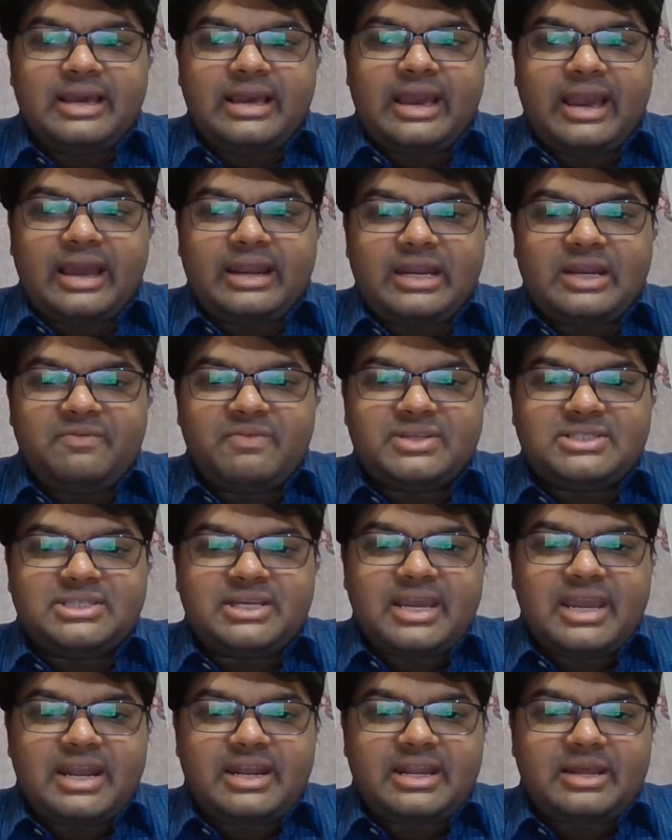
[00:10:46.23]
and
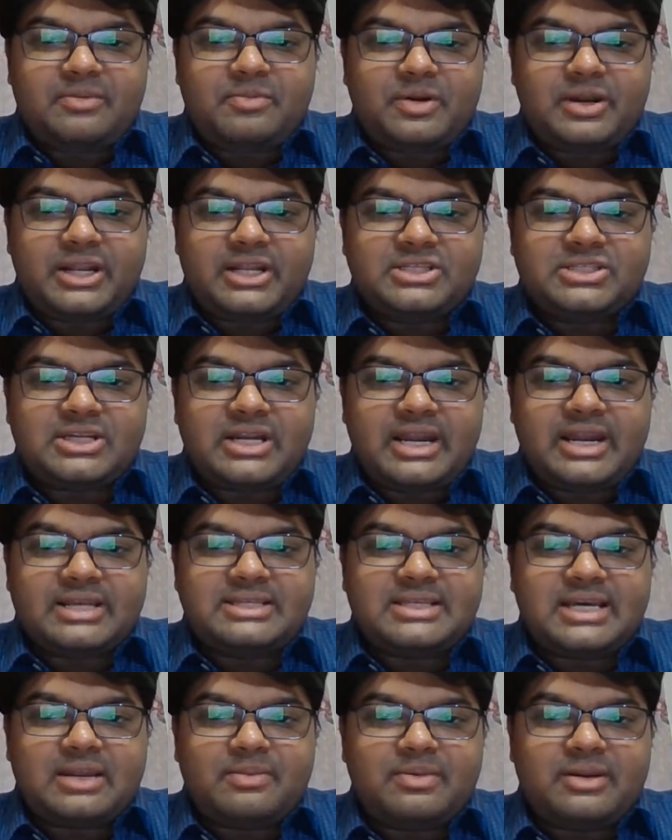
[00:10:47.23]
investigating potential
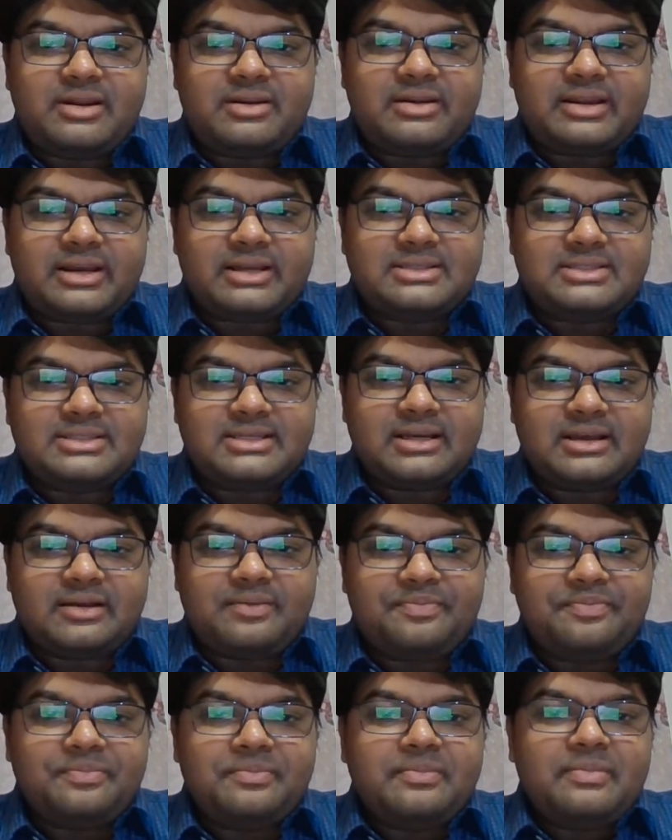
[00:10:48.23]
undesirable drugs
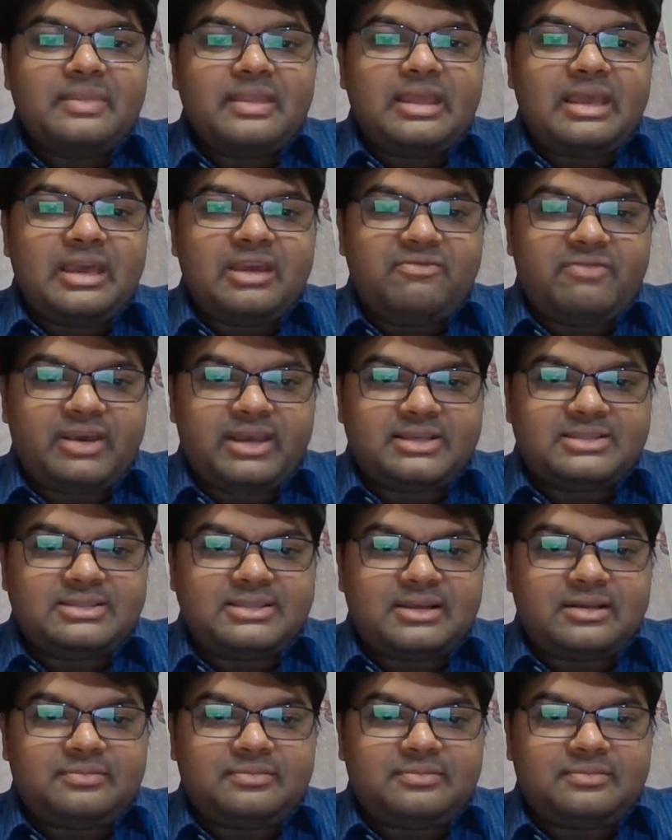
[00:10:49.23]
effects.